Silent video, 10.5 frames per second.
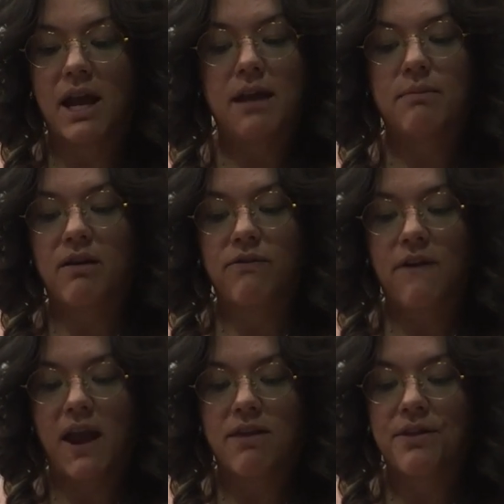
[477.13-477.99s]
and my
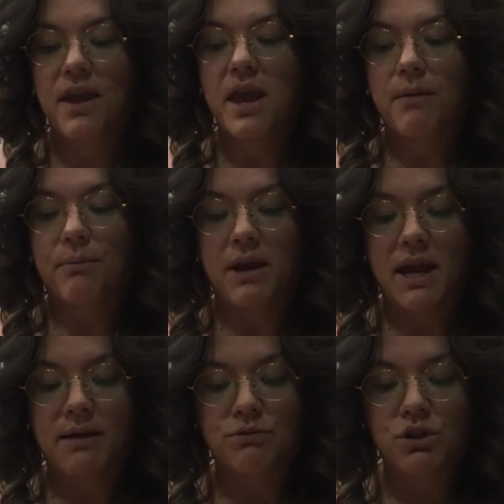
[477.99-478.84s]
faith, but
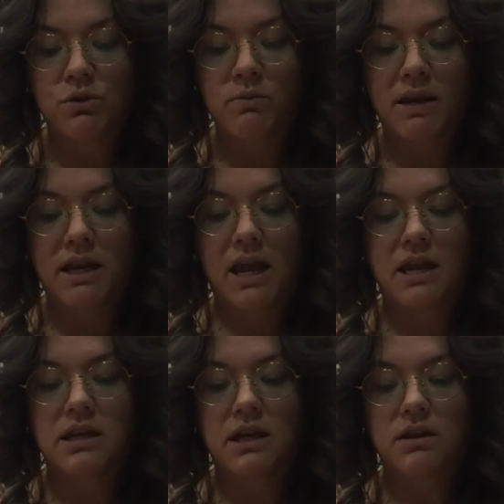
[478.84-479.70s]
I am too weak
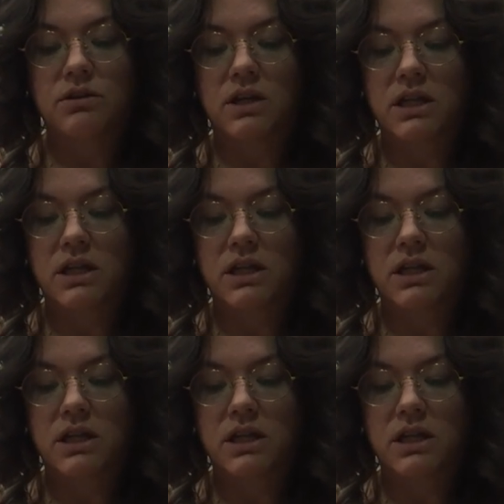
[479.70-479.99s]
and ill to